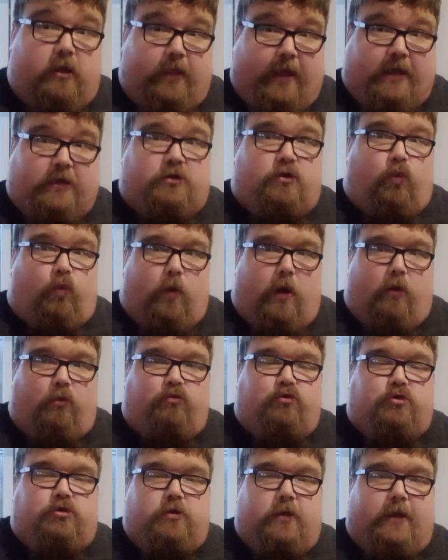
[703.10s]
That's the
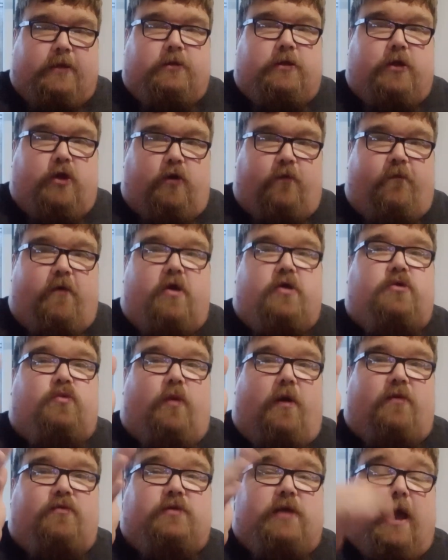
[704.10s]
universe
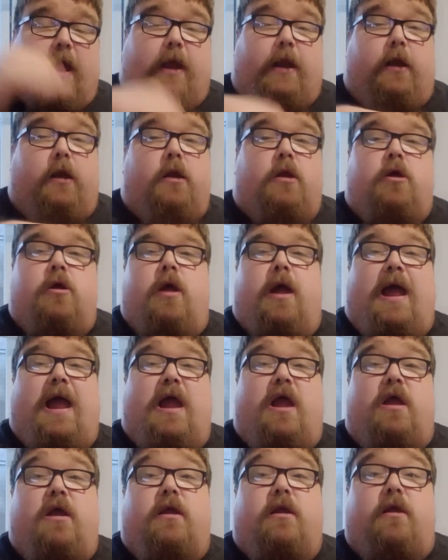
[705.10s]
where I'm saying,
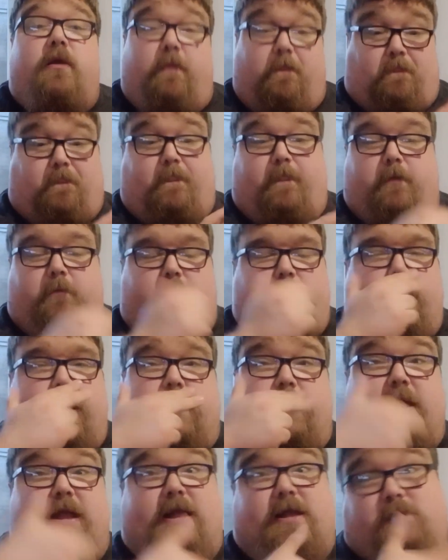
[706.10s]

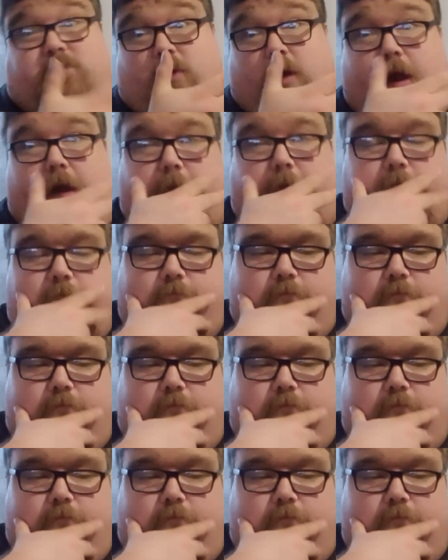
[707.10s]
it's mine.